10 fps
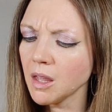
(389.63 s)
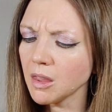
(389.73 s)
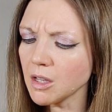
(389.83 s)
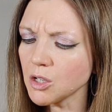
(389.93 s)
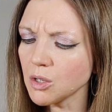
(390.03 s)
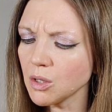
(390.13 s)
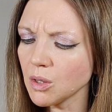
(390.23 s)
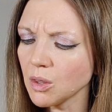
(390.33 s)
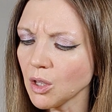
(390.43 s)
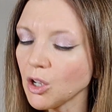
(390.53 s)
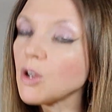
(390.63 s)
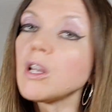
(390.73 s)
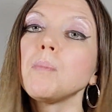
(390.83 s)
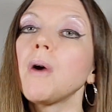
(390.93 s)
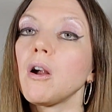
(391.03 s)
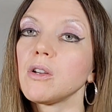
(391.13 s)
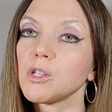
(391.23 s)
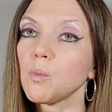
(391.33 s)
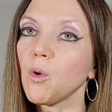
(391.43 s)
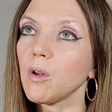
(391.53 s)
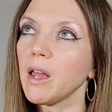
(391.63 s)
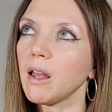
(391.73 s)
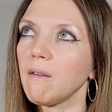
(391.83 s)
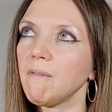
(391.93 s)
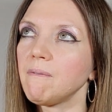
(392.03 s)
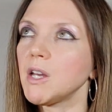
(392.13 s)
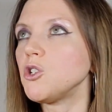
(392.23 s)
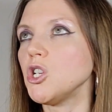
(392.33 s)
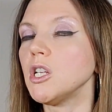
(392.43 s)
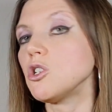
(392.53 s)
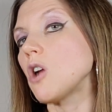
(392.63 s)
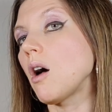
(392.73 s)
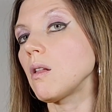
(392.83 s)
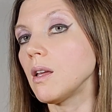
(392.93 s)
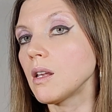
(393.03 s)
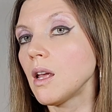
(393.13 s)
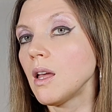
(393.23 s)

The cookie part is more like a fudgy chocolate.